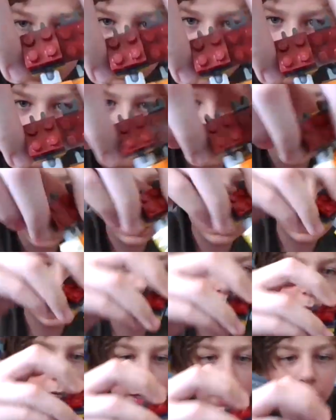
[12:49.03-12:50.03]
built these
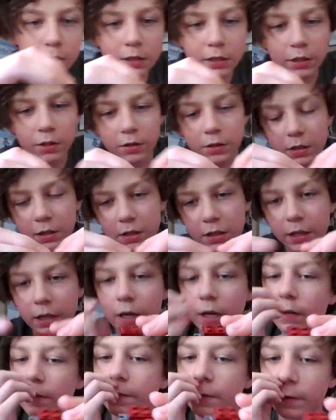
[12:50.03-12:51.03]
things. Here's the
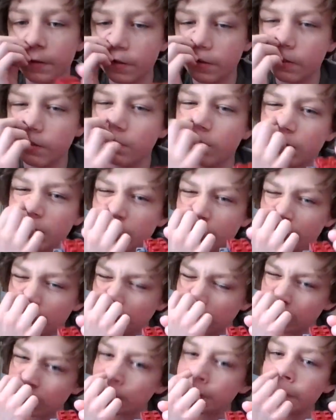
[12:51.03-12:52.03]
side view. Oh
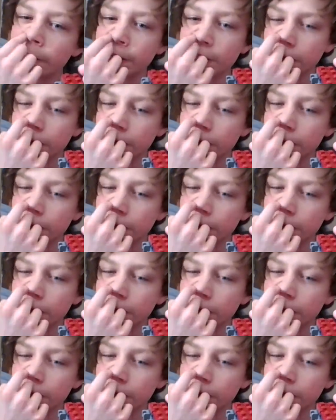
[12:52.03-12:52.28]
my